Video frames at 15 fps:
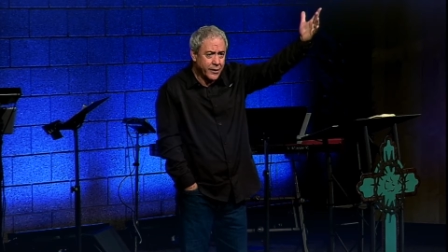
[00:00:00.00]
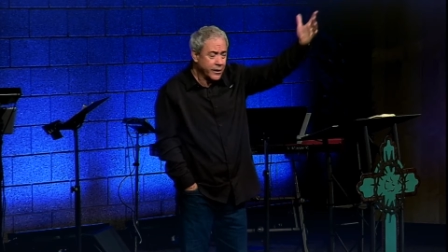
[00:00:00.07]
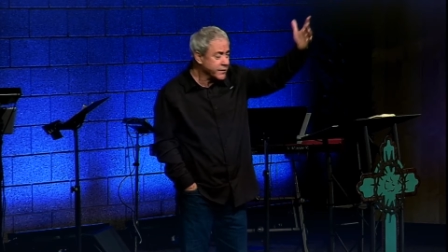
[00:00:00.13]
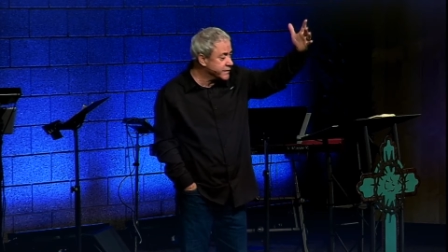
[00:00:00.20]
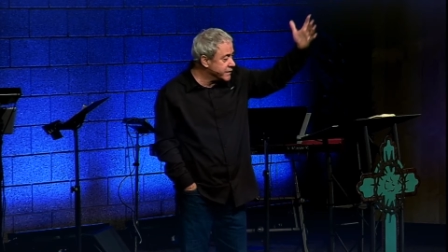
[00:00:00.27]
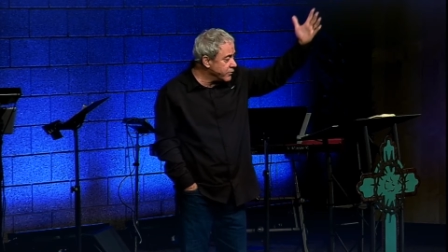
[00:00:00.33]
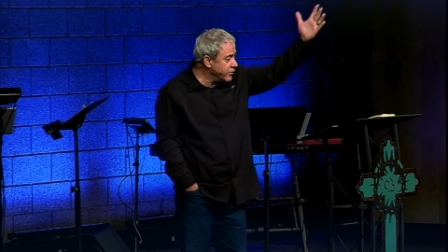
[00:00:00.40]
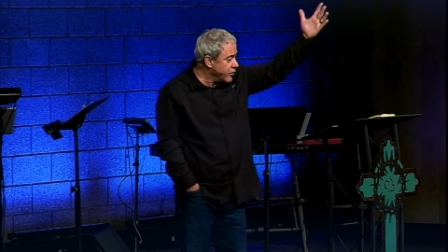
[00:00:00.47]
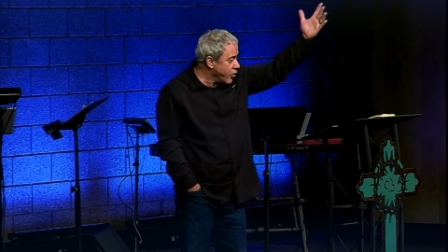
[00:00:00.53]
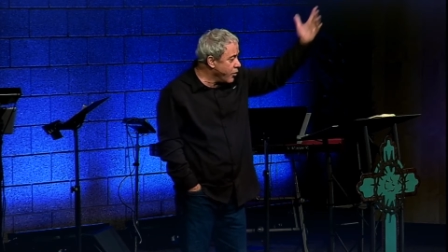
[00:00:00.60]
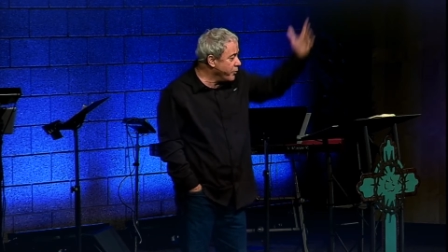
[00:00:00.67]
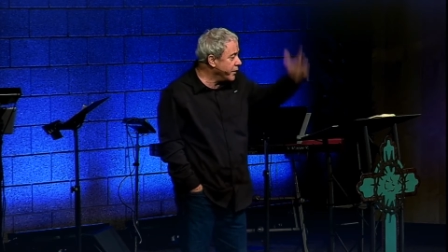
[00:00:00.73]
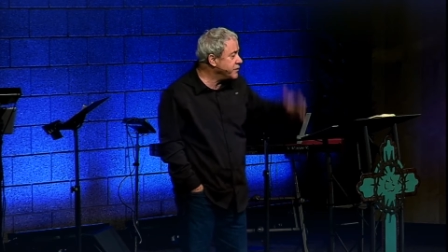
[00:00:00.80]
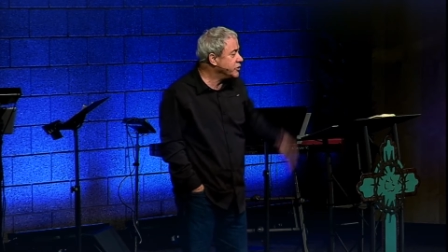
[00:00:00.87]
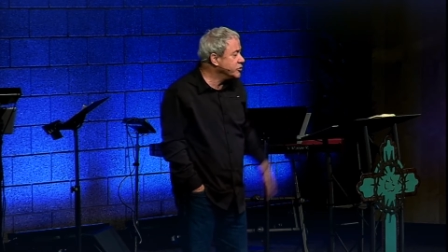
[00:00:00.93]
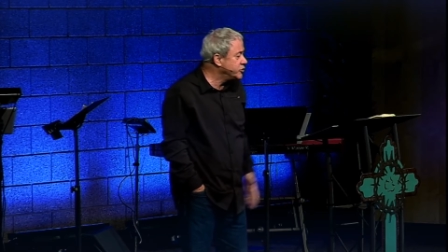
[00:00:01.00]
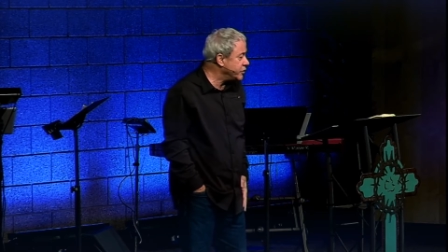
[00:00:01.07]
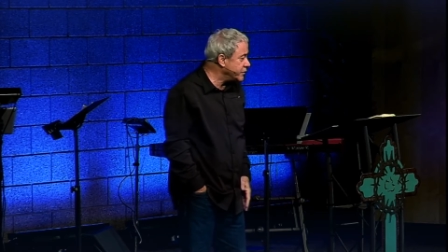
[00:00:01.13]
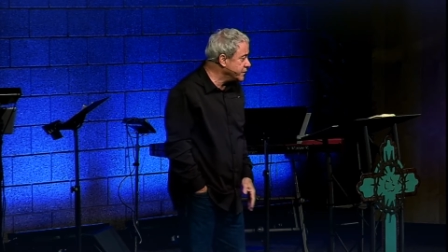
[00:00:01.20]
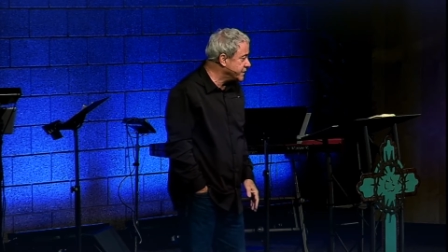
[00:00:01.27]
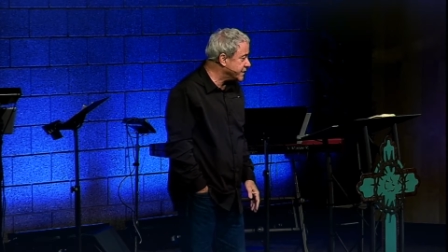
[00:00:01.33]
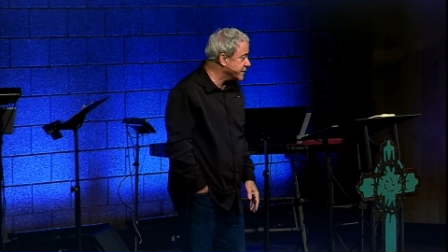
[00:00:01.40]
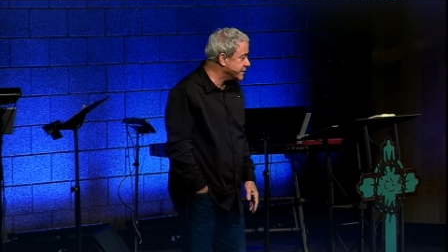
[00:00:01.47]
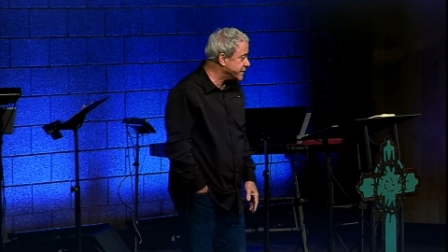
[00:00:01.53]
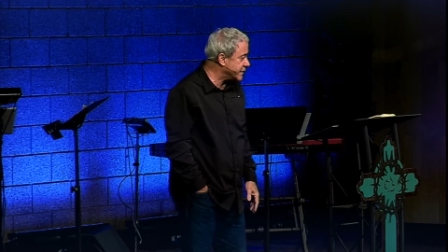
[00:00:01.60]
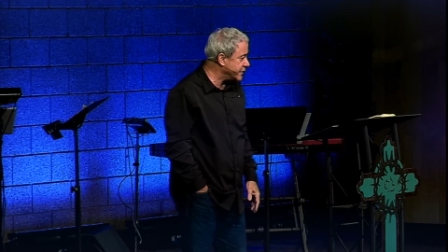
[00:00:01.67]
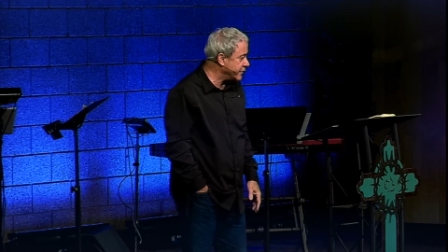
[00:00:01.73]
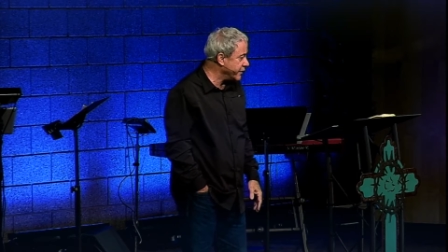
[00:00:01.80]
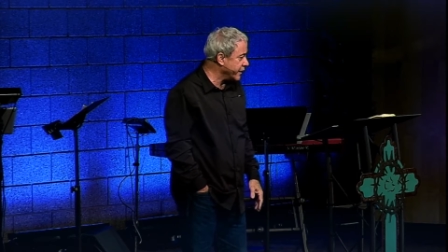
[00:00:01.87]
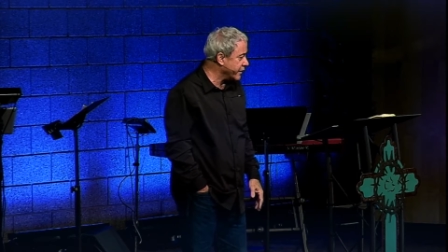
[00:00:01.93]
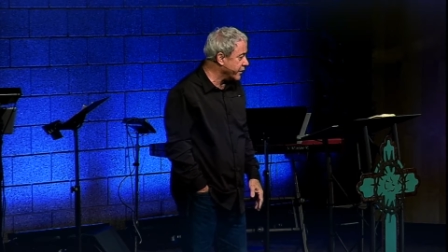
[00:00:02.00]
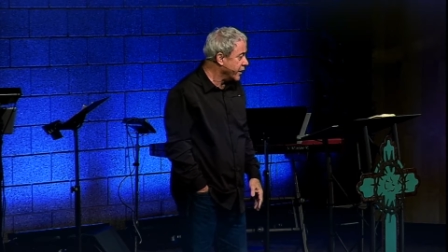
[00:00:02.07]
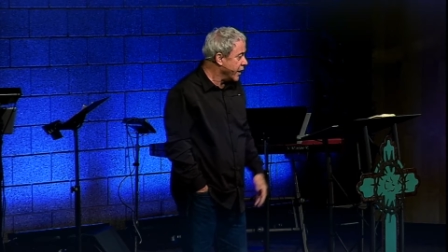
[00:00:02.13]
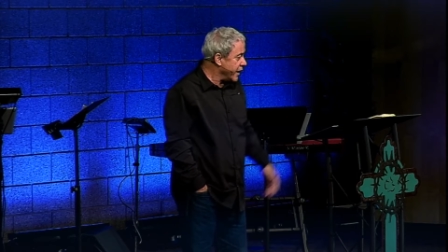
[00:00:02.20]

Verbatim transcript: Because there were a whole bunch of Jews in Syria.